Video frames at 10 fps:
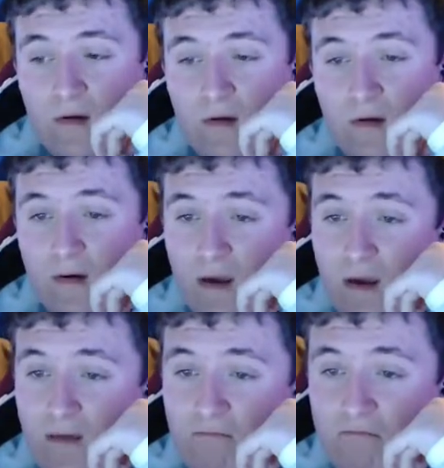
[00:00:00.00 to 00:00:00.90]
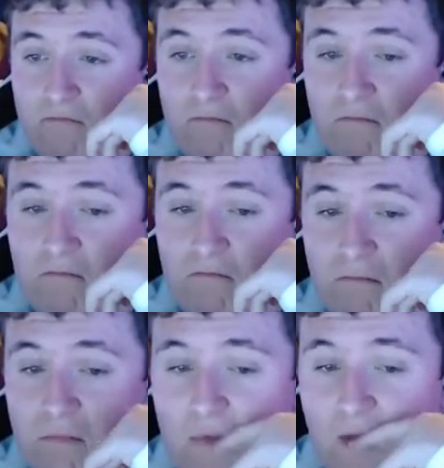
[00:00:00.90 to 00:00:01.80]
Okay.
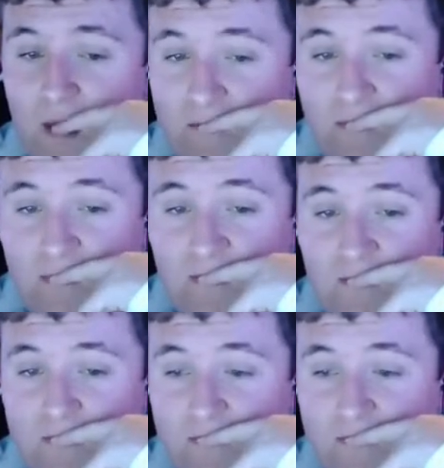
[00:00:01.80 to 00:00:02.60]
I see you.